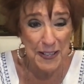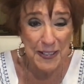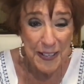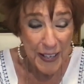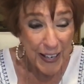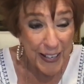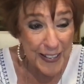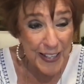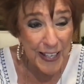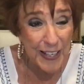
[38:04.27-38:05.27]
in, in
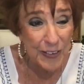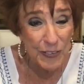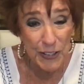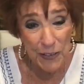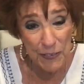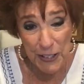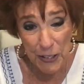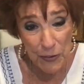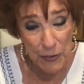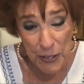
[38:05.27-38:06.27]
the thinking of a loving,
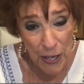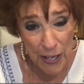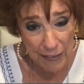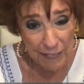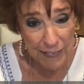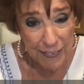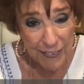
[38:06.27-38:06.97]
caring God.